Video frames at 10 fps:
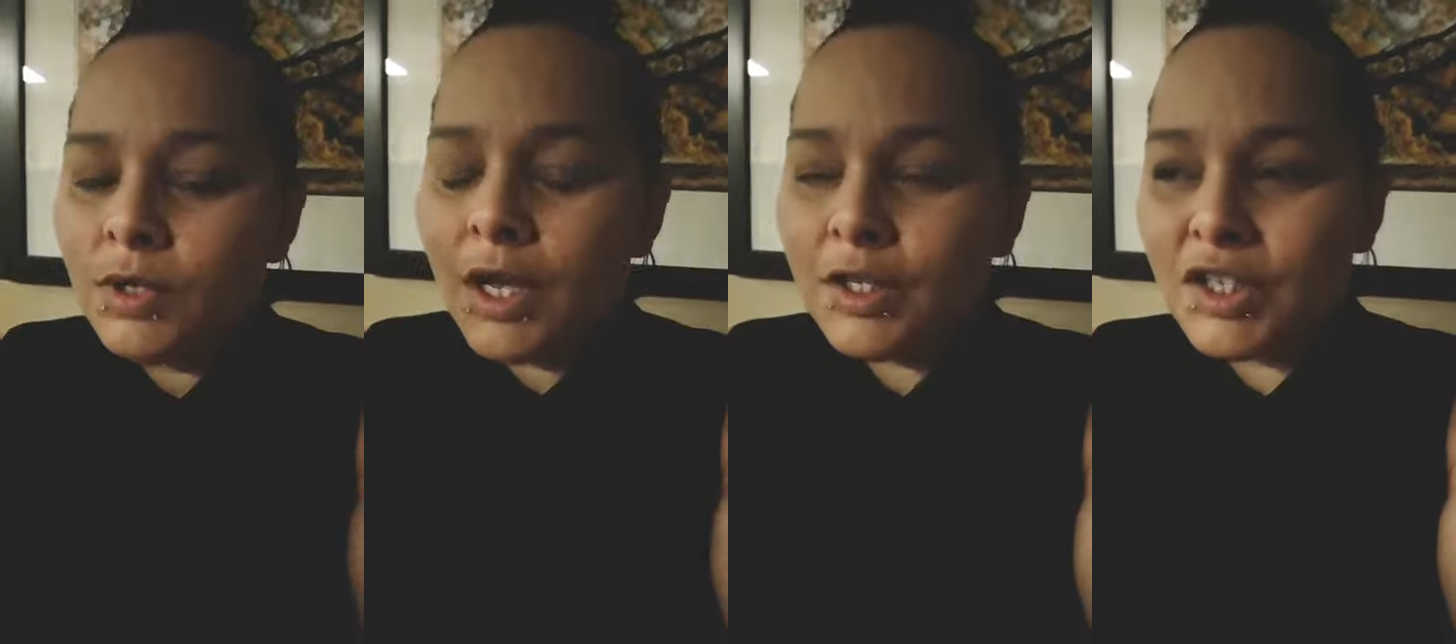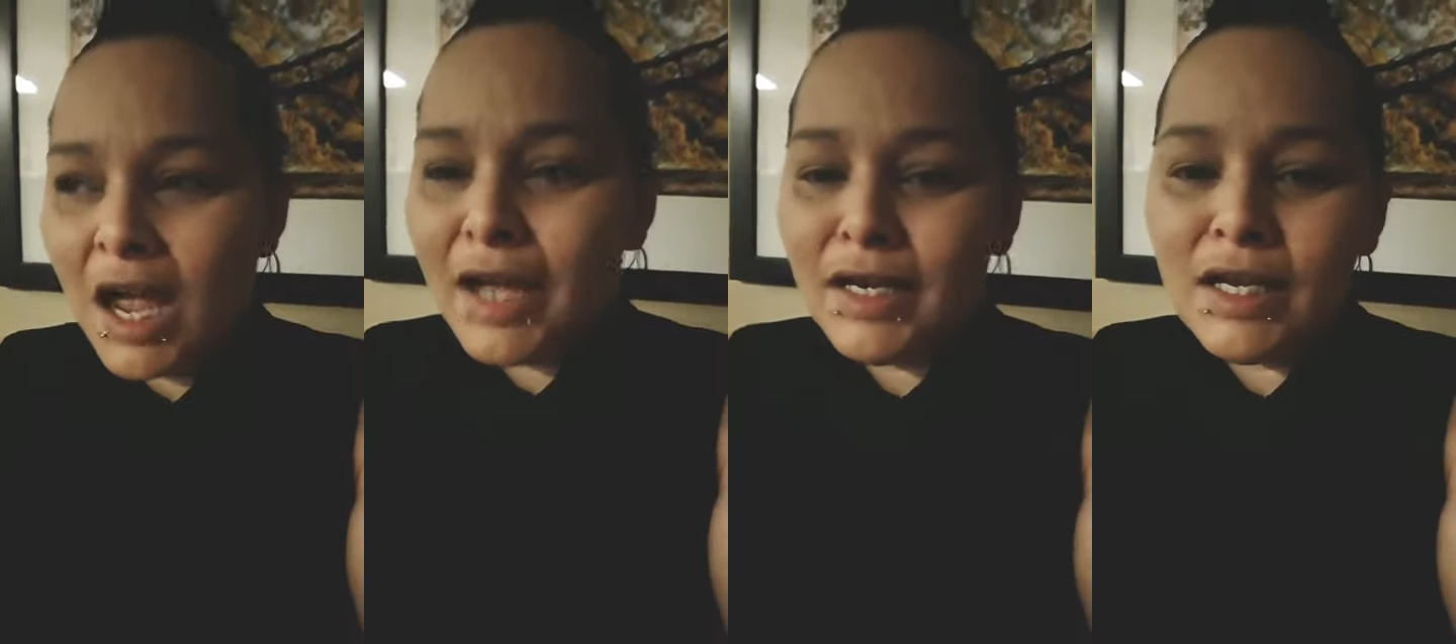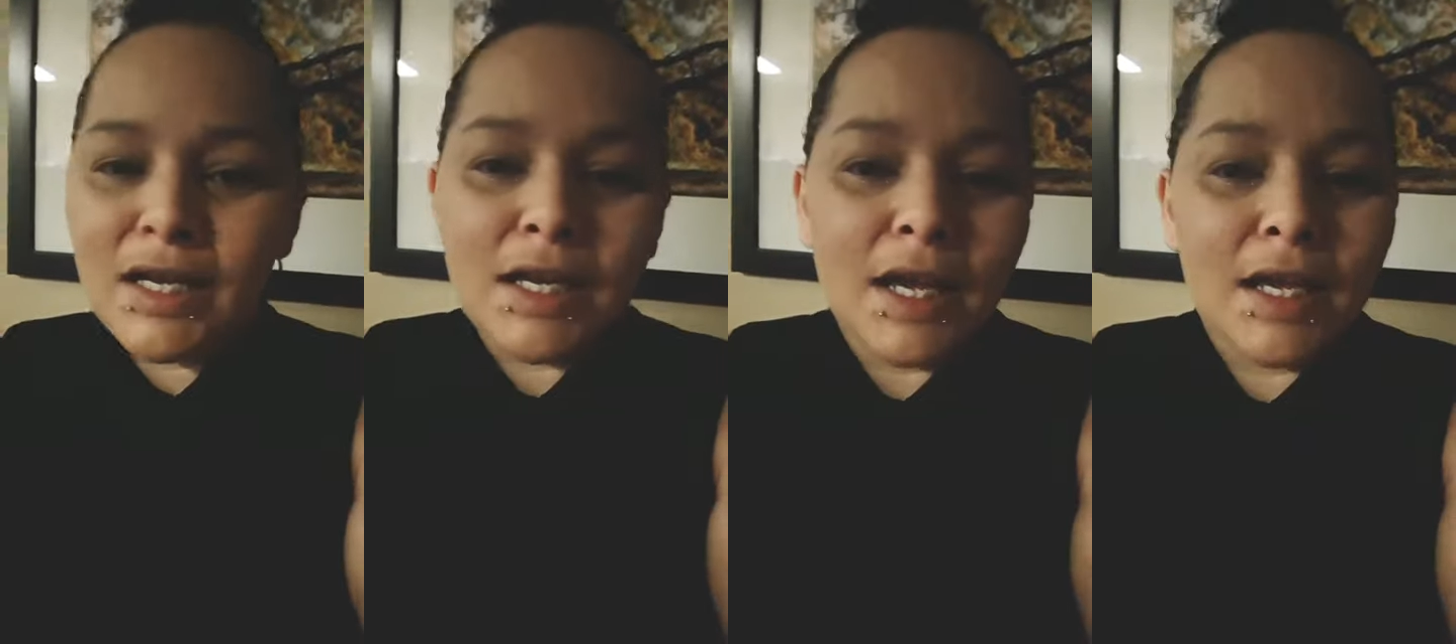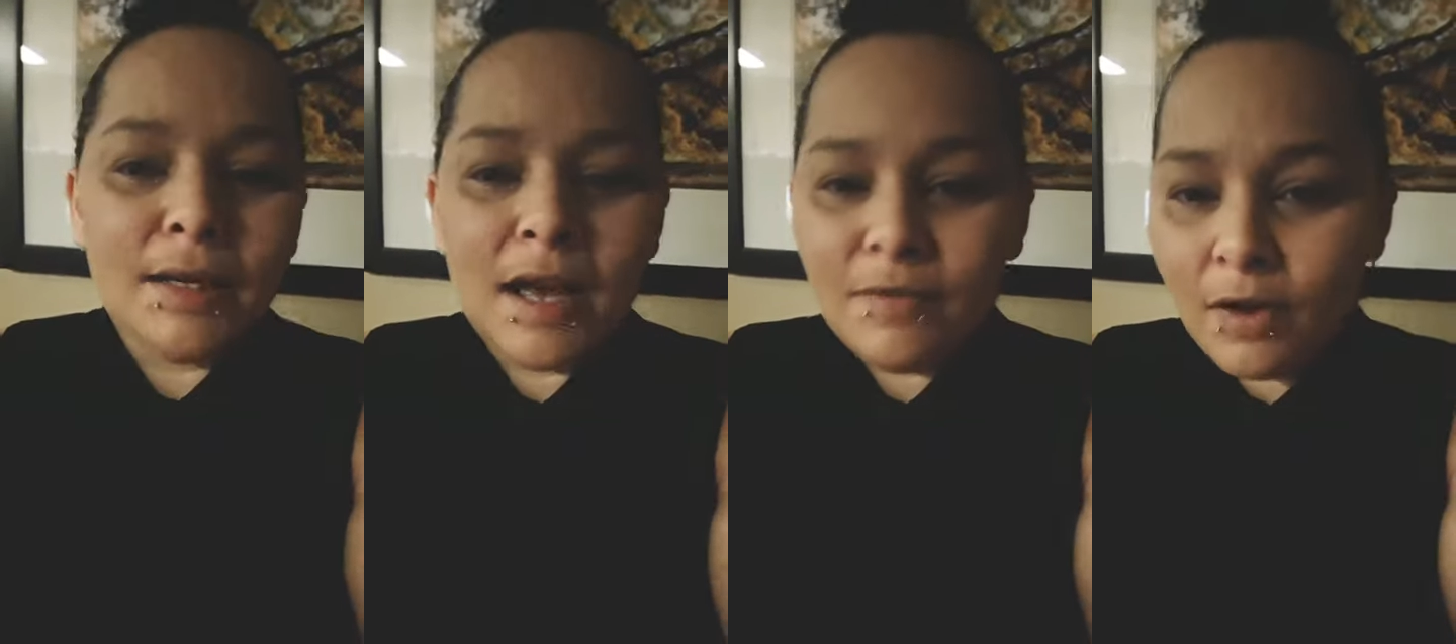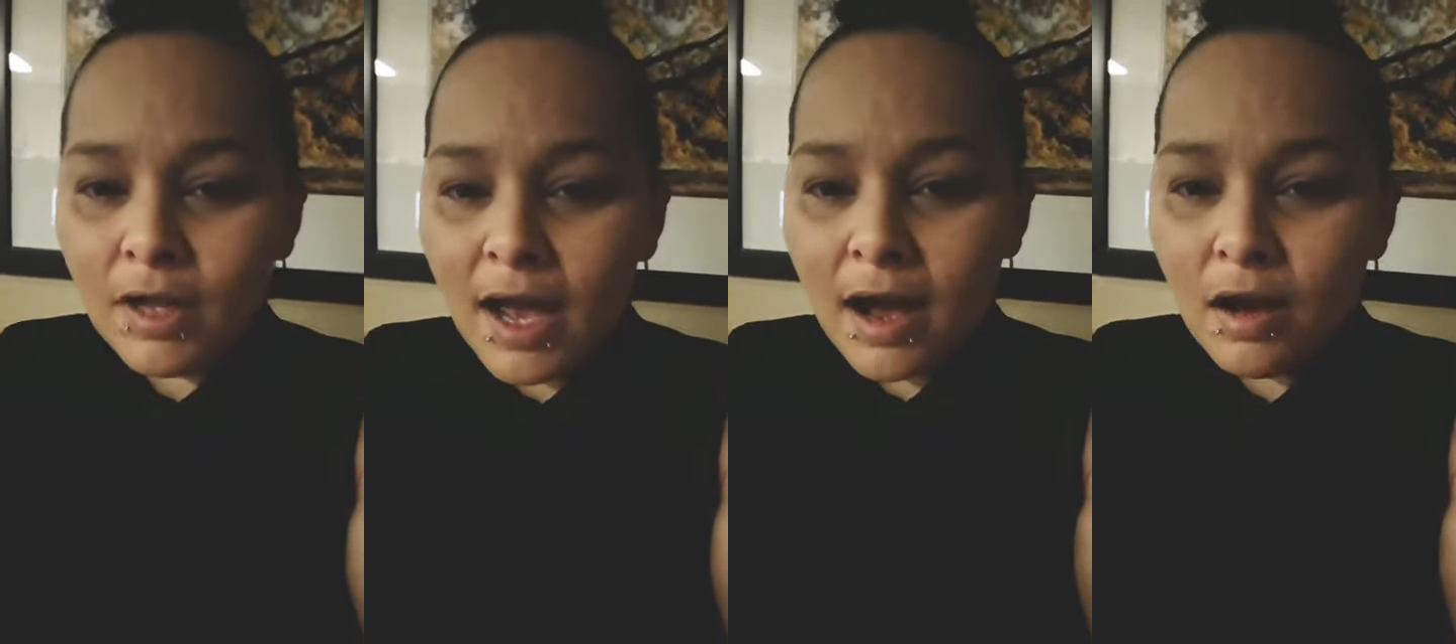and shiny and not fall
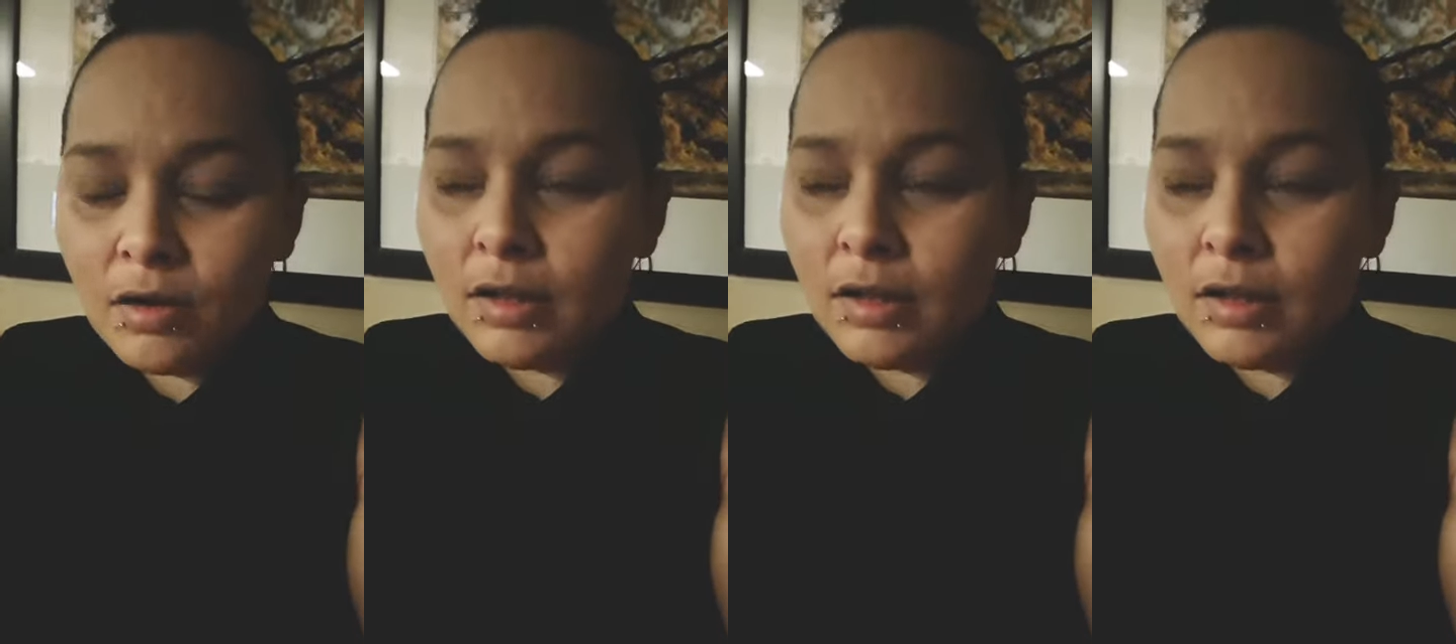out.